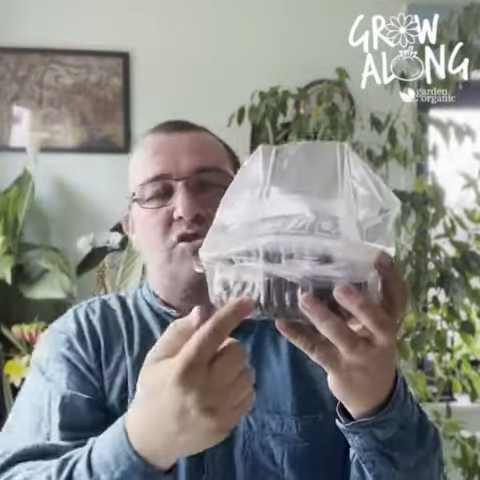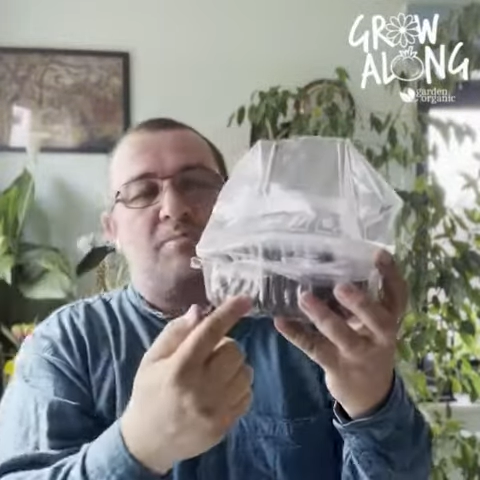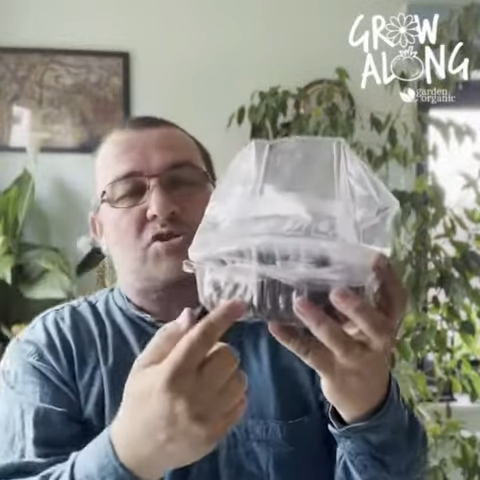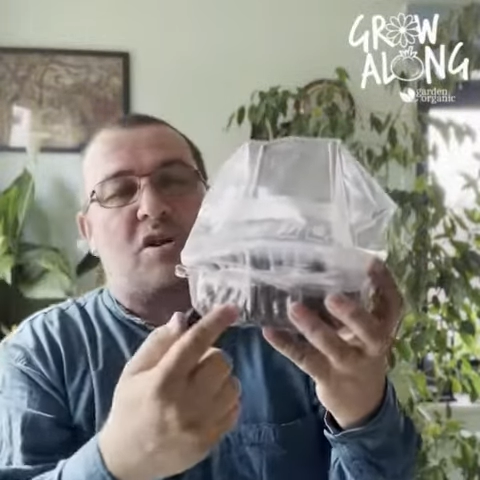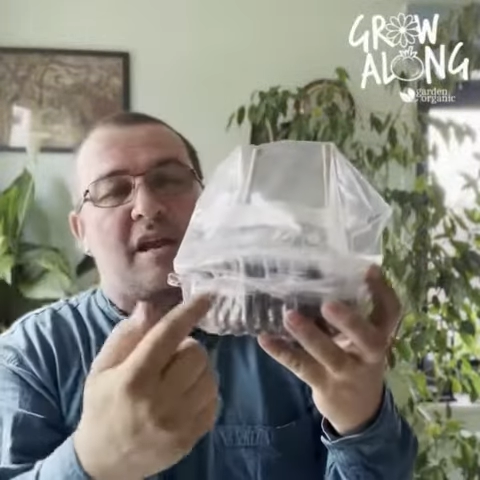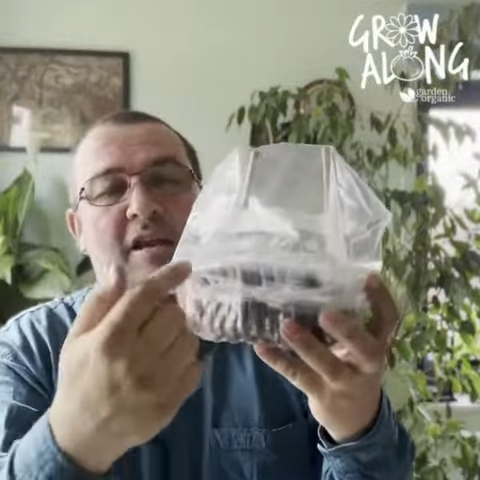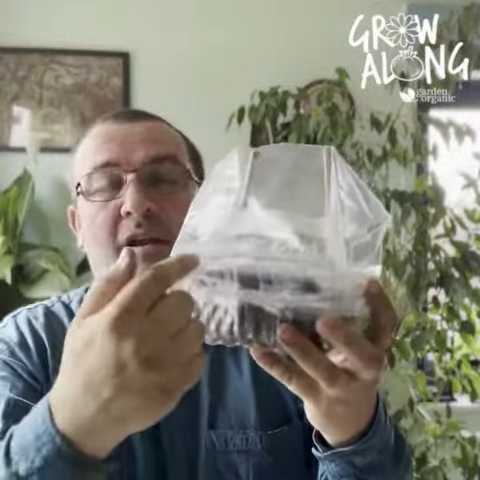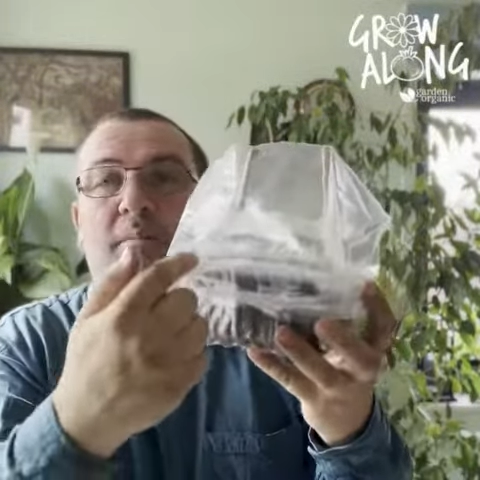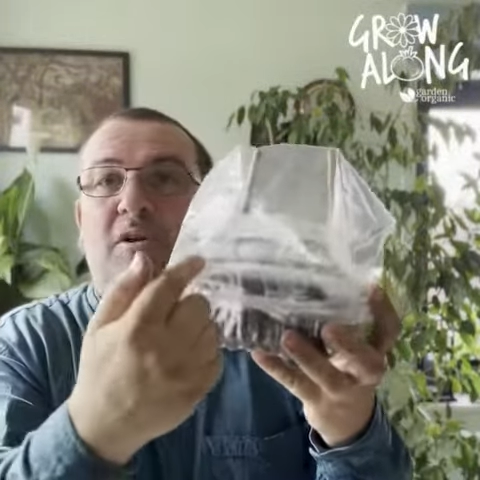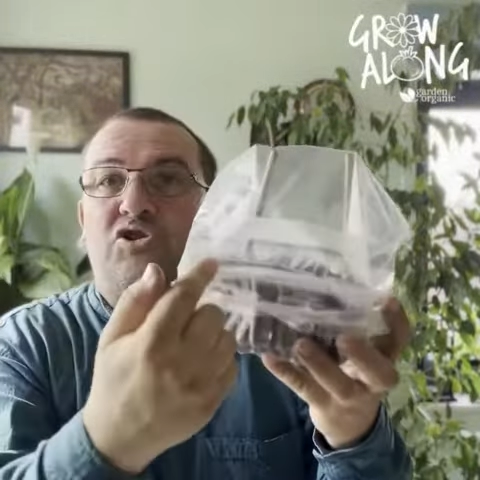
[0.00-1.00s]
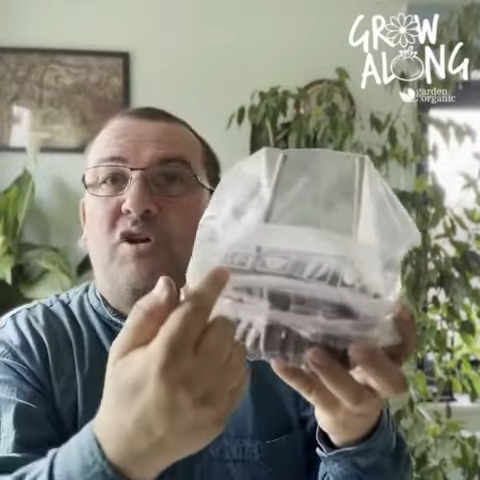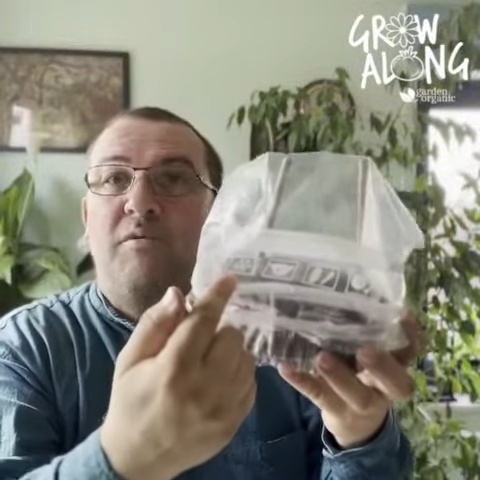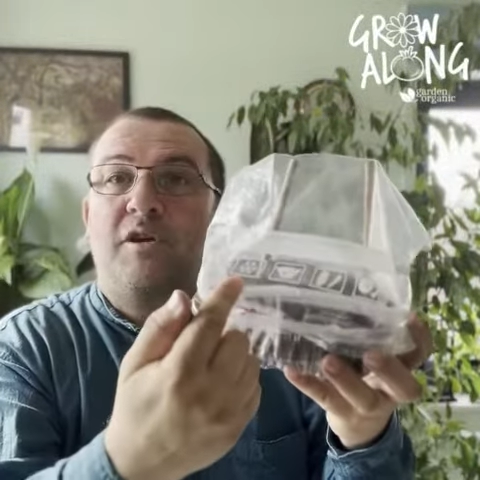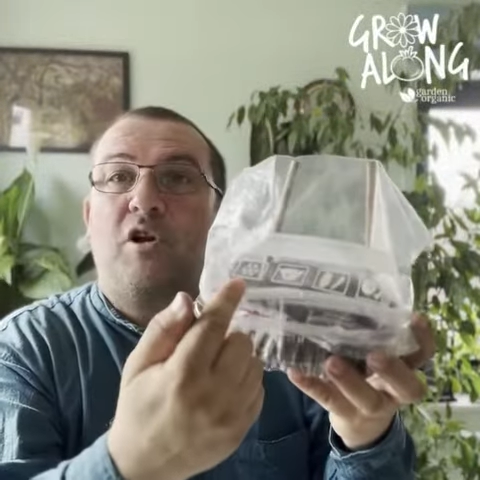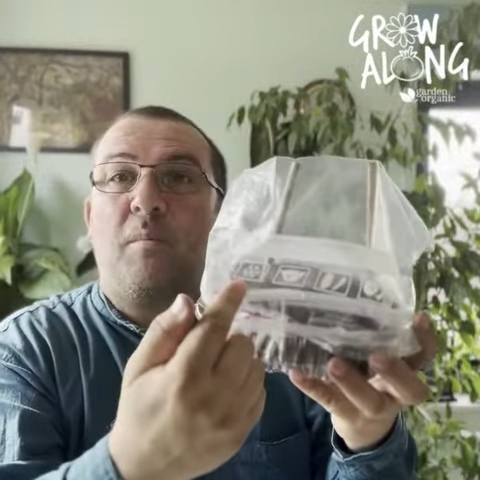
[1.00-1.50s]
drip tray, my tray
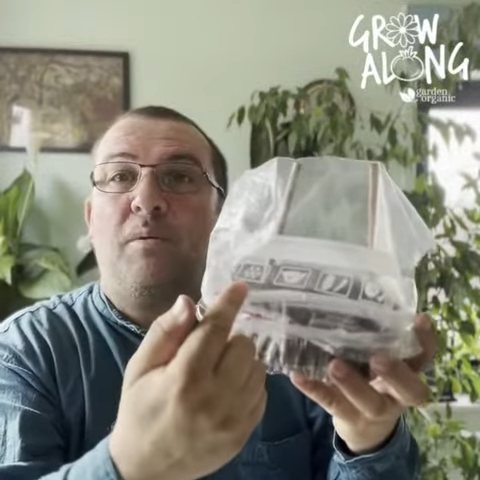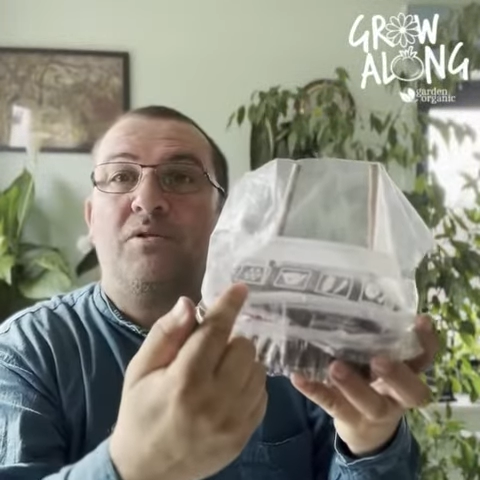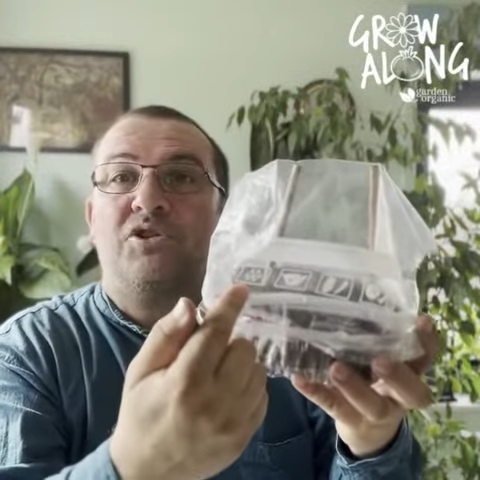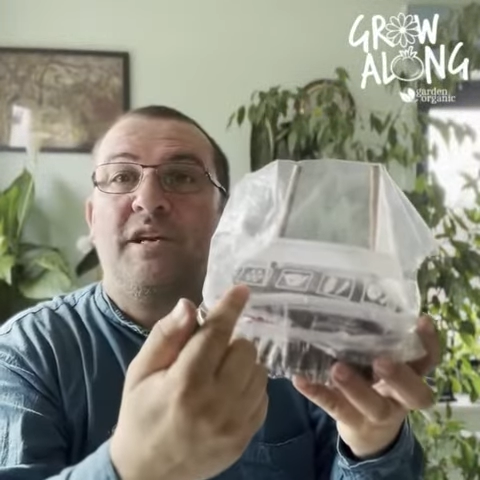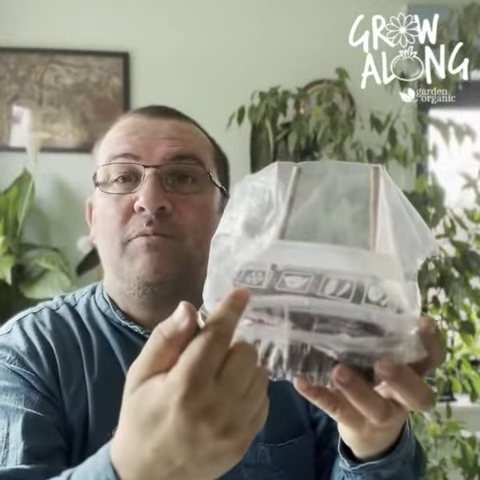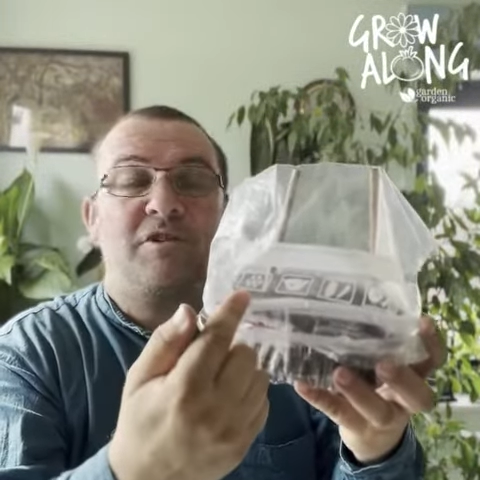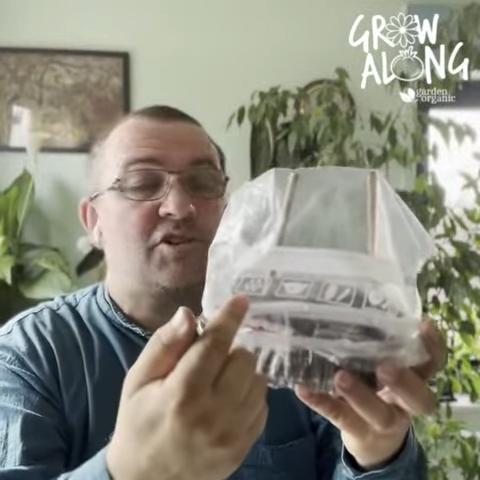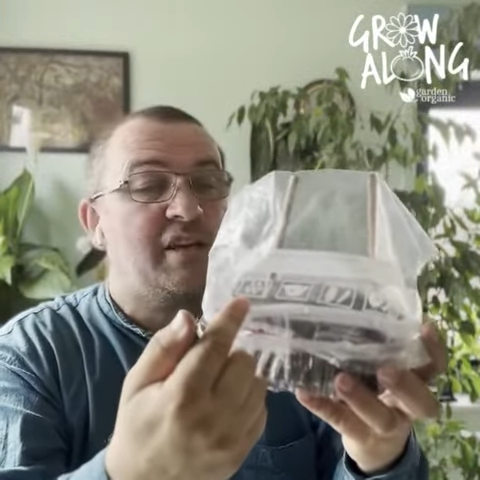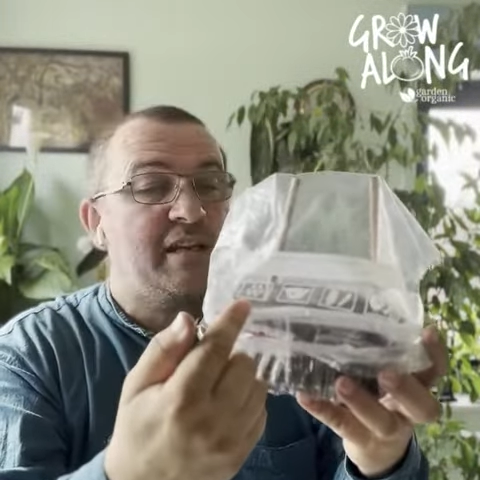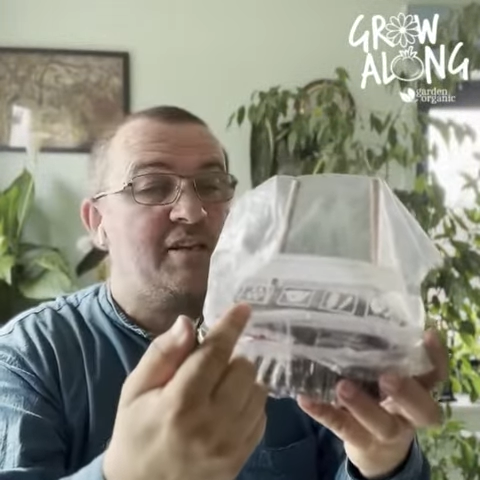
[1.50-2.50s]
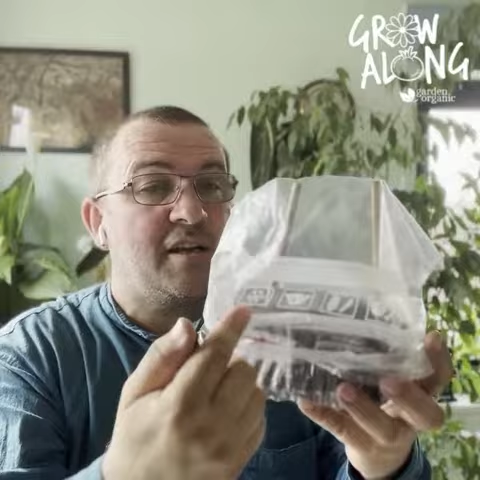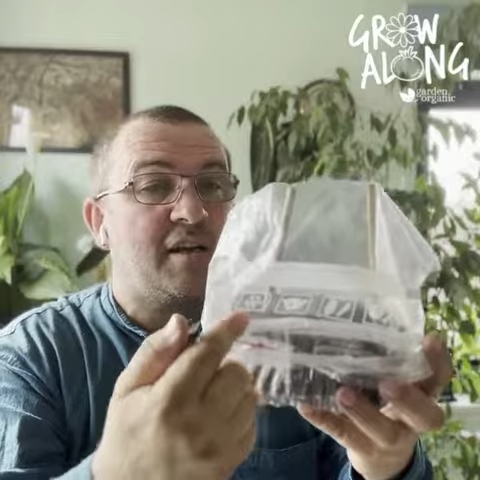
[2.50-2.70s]
with the compost in, with the seeds in,